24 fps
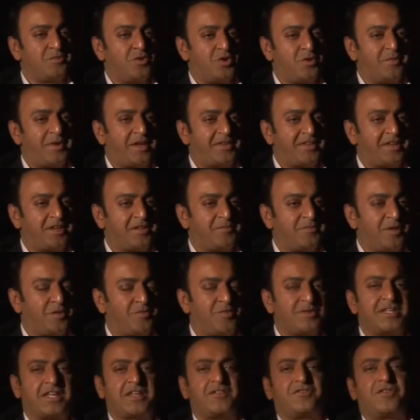you more about that in a
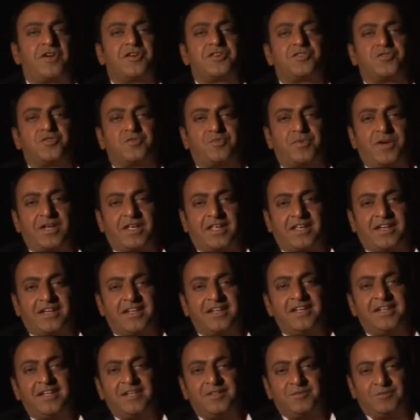moment. We're taking a very short break here.
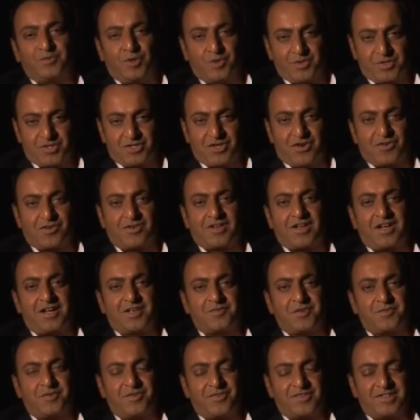More with Shah Rukh
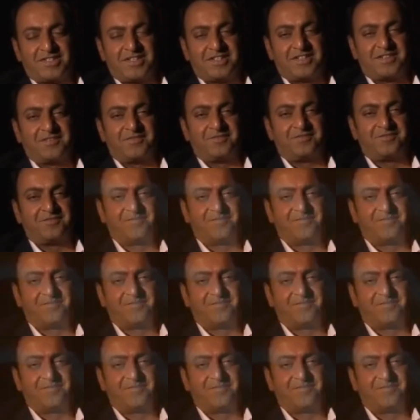Khan when we return.